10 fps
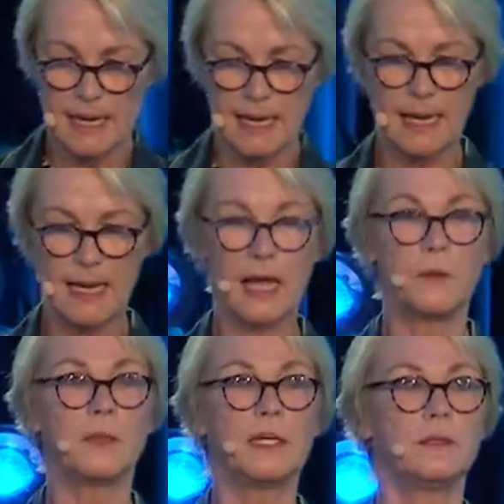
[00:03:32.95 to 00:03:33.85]

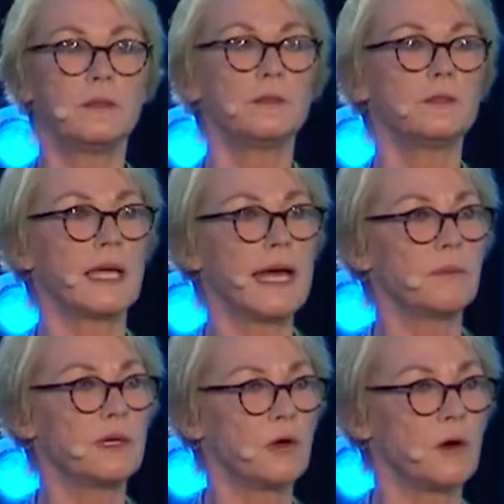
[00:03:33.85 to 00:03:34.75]
And we do, together
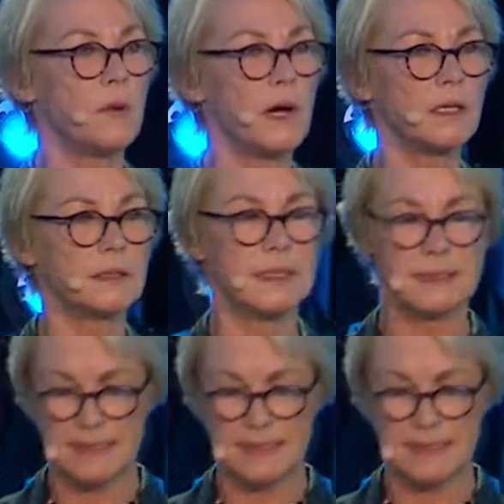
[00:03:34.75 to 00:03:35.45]
with our partners,